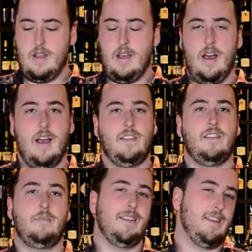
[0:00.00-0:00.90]
It's
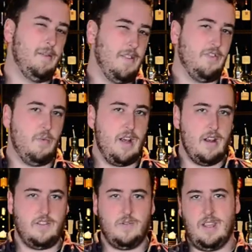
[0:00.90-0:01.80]
going to be a little bit
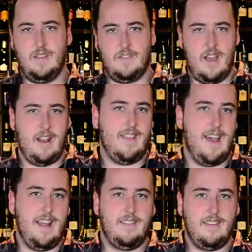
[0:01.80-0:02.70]
sweeter, so it gives kind of
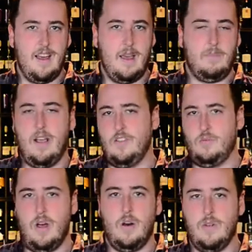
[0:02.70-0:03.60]
that, it pairs
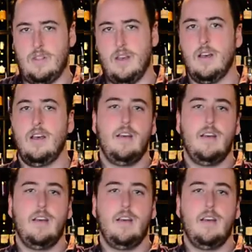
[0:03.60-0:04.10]
well with the